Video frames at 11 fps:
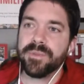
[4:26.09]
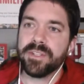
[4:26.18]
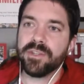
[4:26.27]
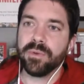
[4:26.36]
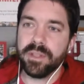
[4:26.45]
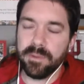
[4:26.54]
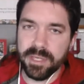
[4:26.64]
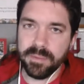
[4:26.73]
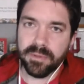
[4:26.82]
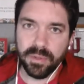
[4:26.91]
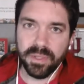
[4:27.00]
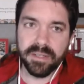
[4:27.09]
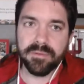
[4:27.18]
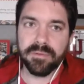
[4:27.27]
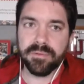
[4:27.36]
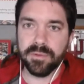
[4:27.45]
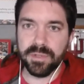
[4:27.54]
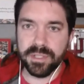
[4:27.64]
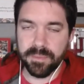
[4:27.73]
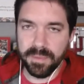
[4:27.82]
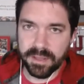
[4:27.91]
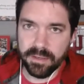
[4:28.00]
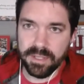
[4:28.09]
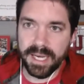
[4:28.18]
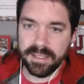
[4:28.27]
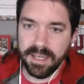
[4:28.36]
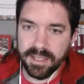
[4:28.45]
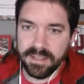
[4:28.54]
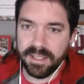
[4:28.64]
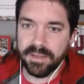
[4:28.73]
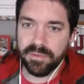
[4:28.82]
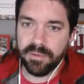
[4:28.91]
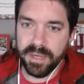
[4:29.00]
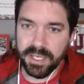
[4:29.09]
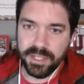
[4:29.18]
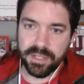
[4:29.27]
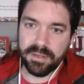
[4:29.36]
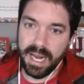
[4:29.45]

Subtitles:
it's only the people who submit their diagnostic information.